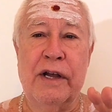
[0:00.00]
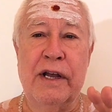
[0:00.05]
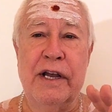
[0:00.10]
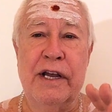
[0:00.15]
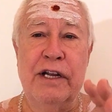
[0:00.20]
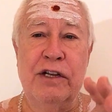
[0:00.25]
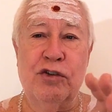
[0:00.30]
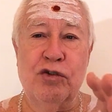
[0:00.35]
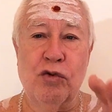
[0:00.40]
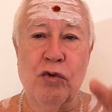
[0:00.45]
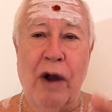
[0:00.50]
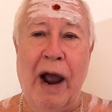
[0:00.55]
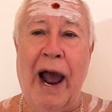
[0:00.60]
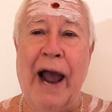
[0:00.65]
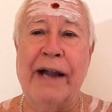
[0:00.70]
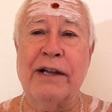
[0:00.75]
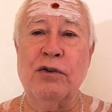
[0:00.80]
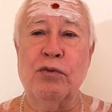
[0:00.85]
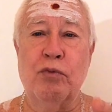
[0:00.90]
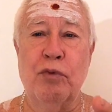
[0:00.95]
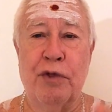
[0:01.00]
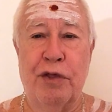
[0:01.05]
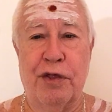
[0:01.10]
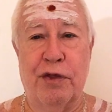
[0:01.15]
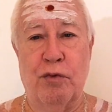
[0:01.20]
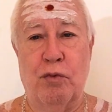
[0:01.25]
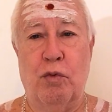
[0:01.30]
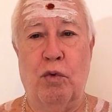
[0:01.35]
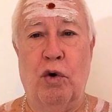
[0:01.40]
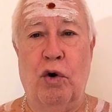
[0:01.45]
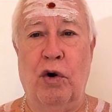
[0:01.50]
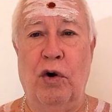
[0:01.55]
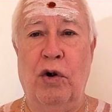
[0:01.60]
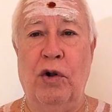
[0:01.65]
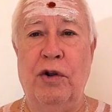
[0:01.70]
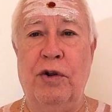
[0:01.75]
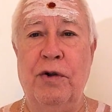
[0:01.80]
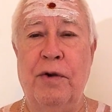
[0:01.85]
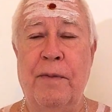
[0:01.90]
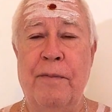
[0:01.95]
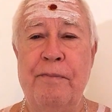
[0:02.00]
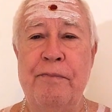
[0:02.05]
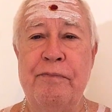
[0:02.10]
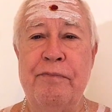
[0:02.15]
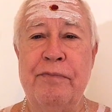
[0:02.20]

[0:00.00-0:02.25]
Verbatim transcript: interact with the world